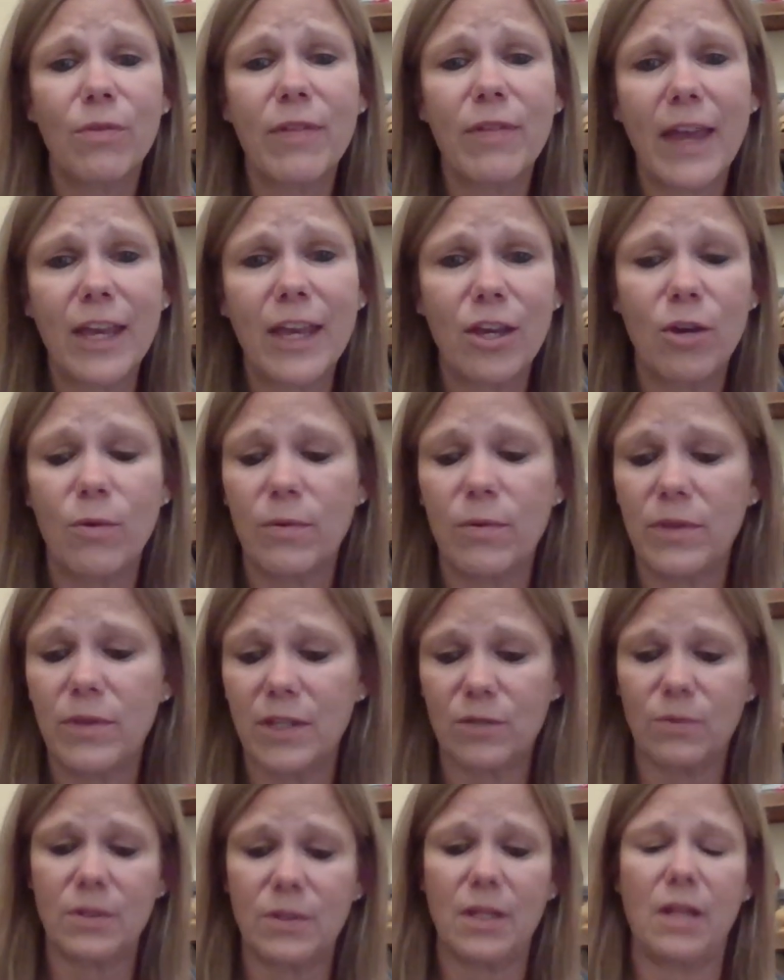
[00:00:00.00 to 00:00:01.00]
Thank you.
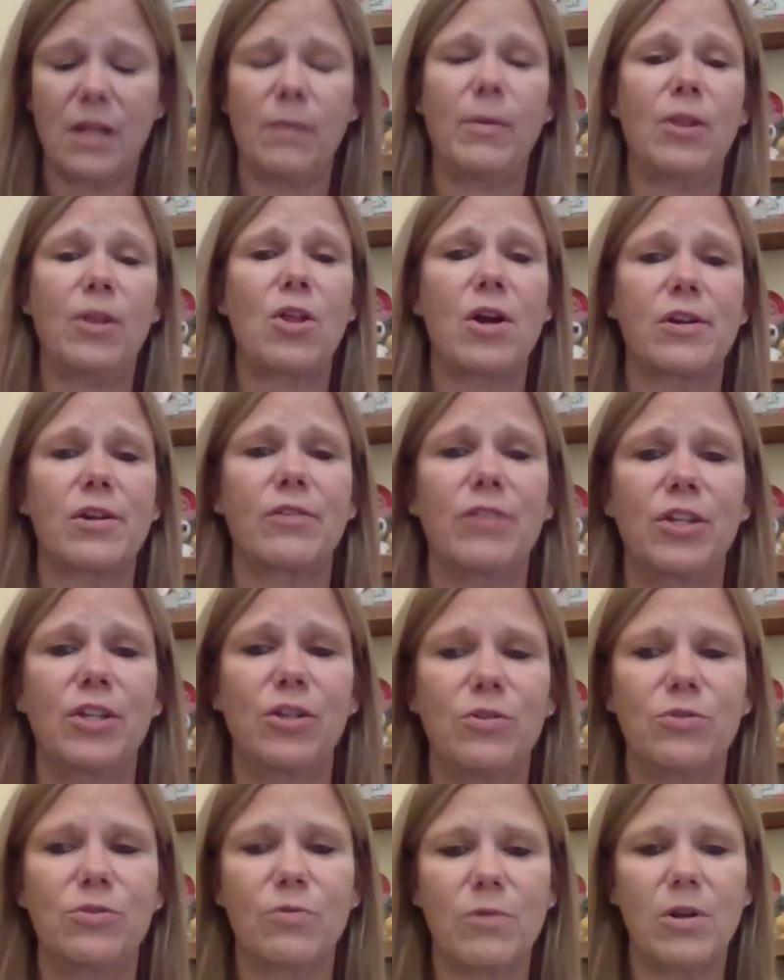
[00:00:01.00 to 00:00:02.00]
This was a little bit longer than
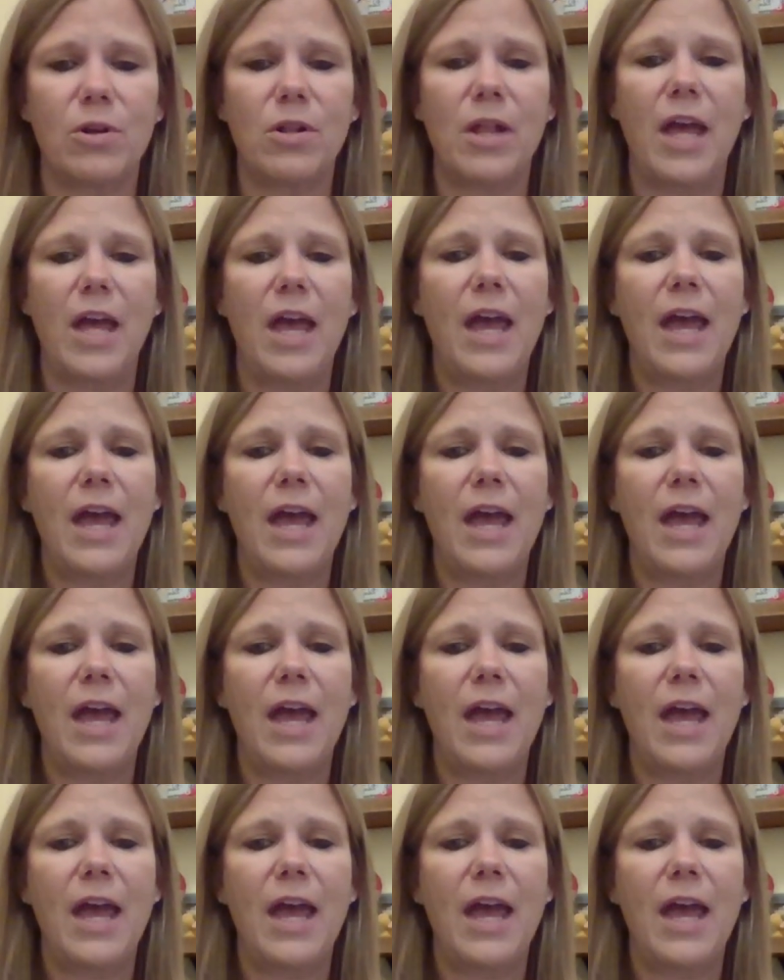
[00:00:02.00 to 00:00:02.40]
usual,